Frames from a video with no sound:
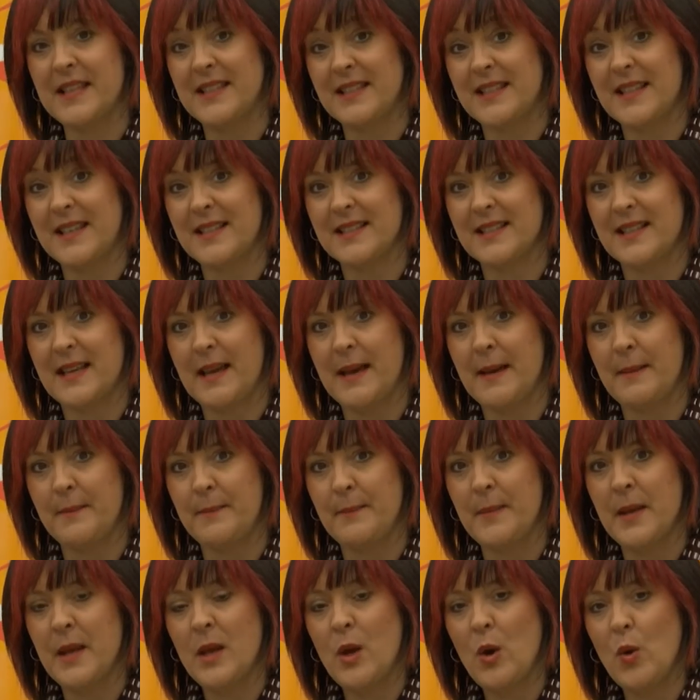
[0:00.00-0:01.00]
that does
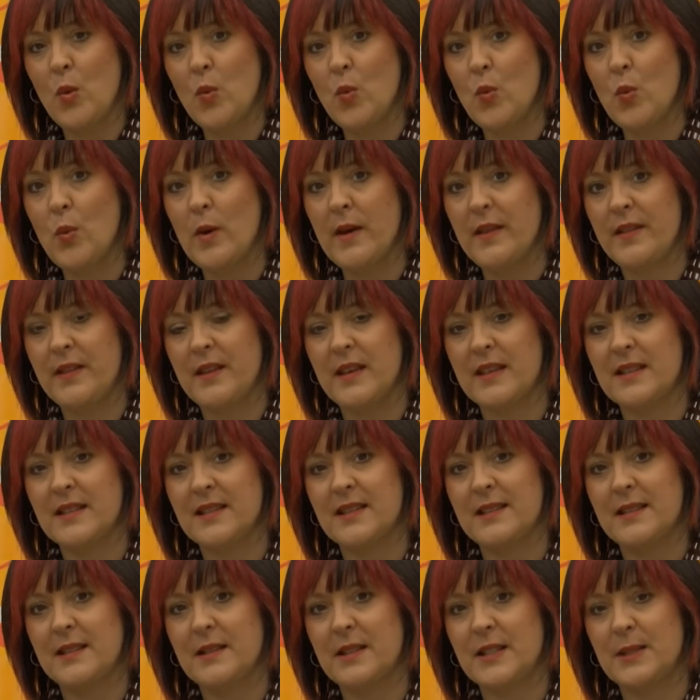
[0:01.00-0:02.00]
come with
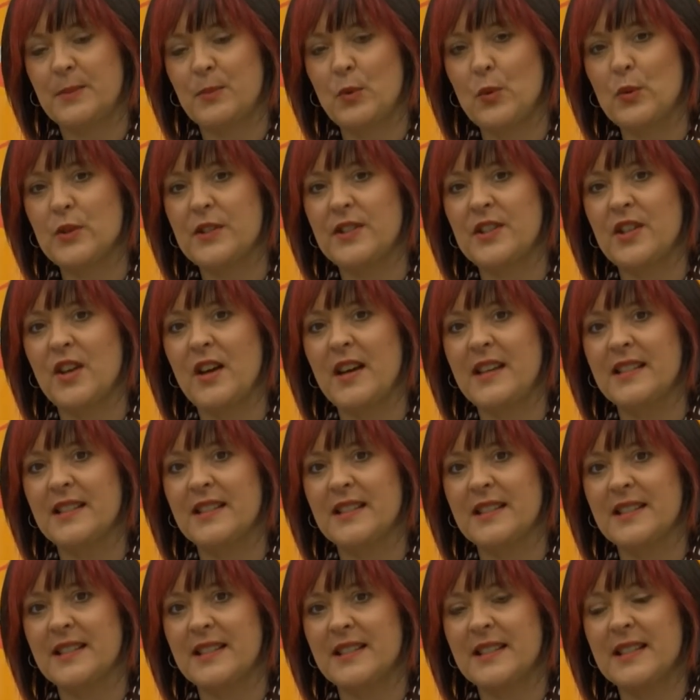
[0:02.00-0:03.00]
it. Sports
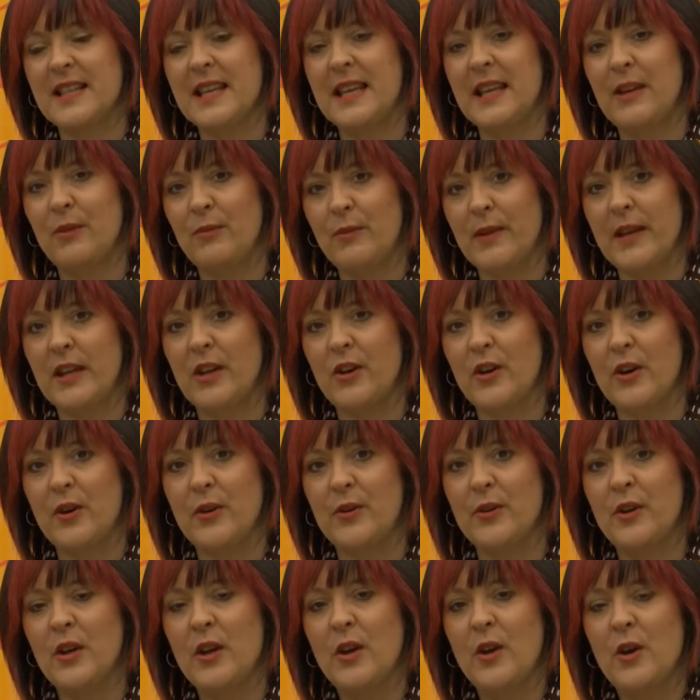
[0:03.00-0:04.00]
scientist
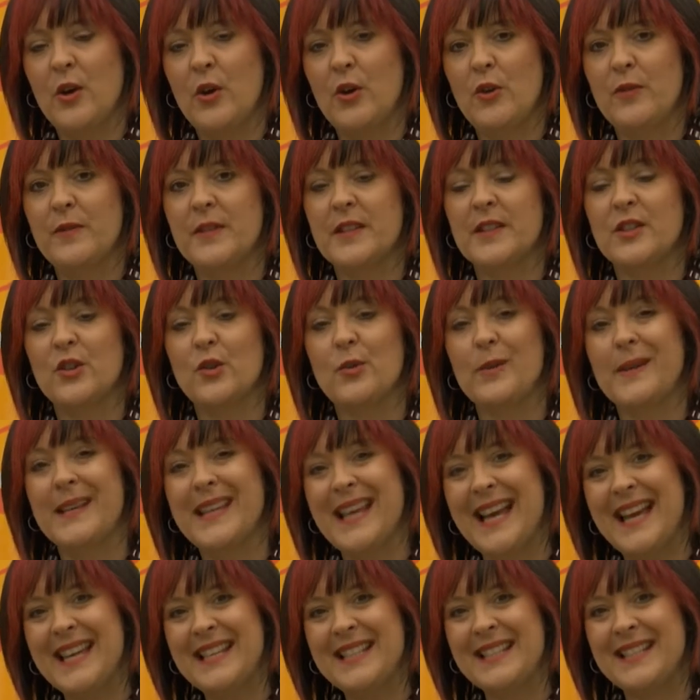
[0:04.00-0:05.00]
Enrico Hoover's
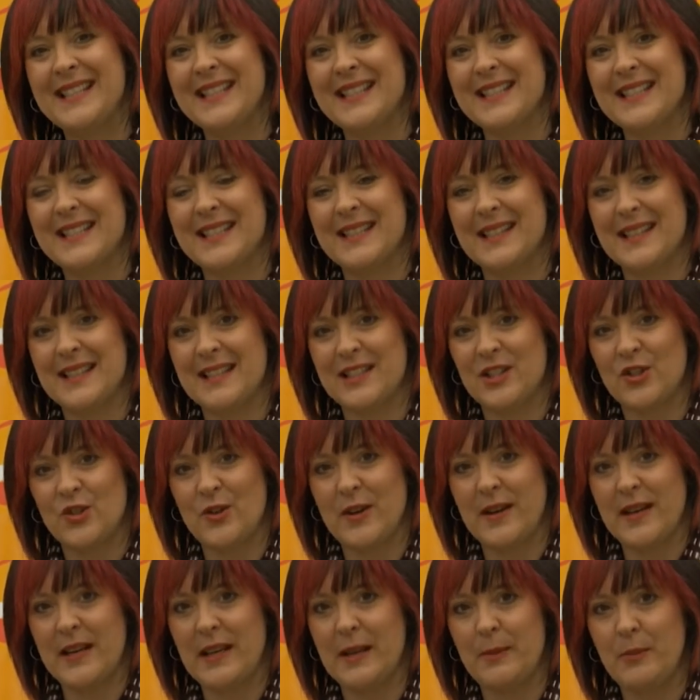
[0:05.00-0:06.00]
created this
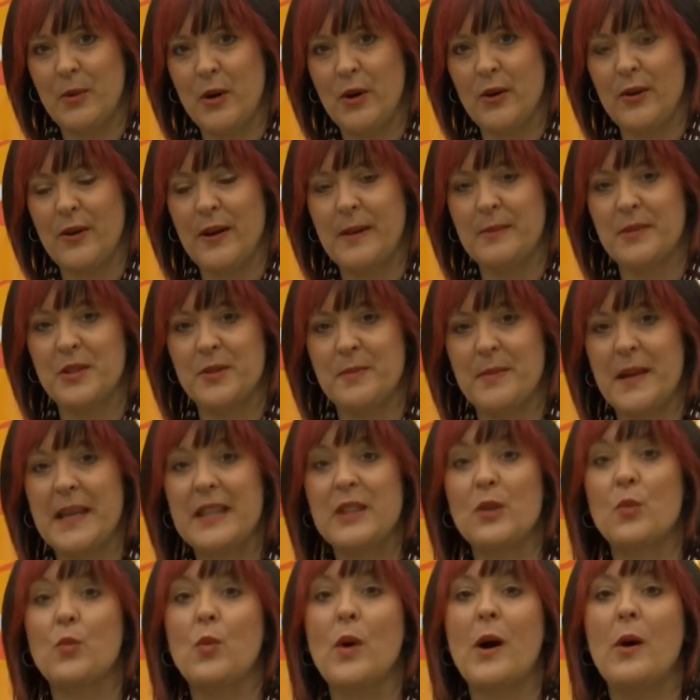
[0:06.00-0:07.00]
training program to
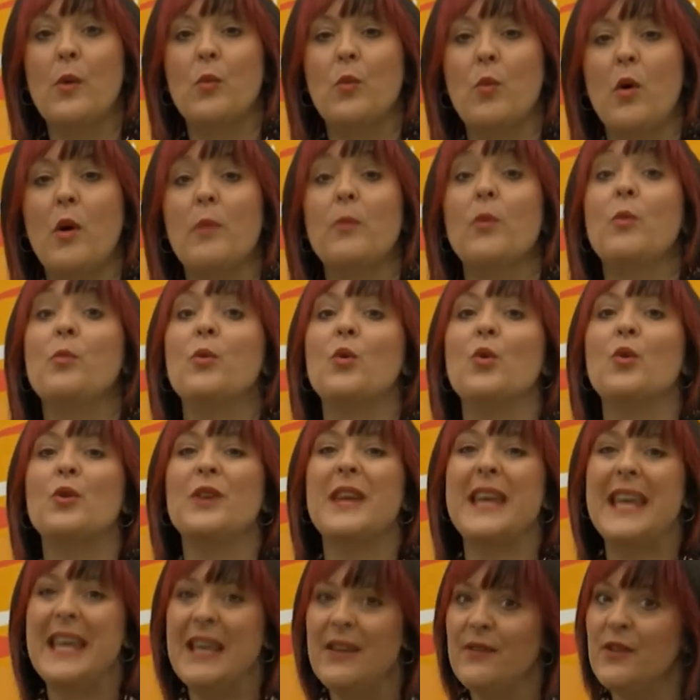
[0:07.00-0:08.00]
make the
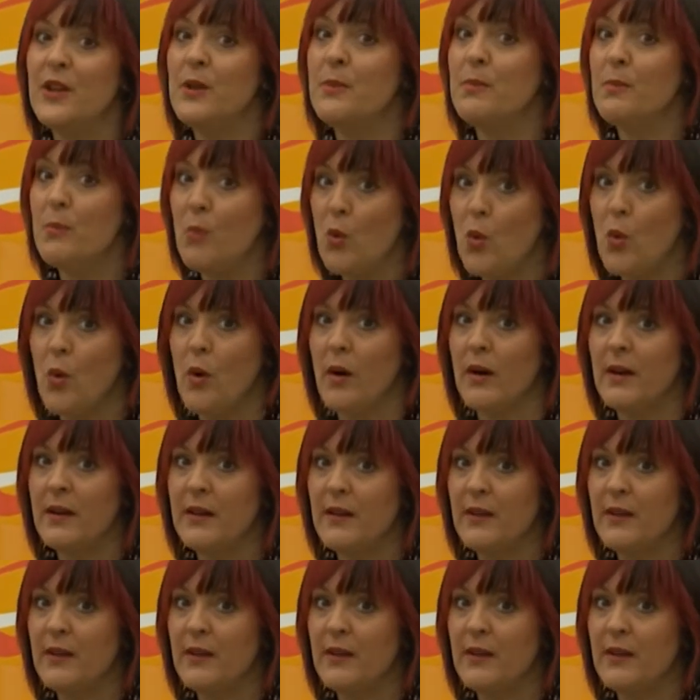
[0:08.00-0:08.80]
Wobbleboard even more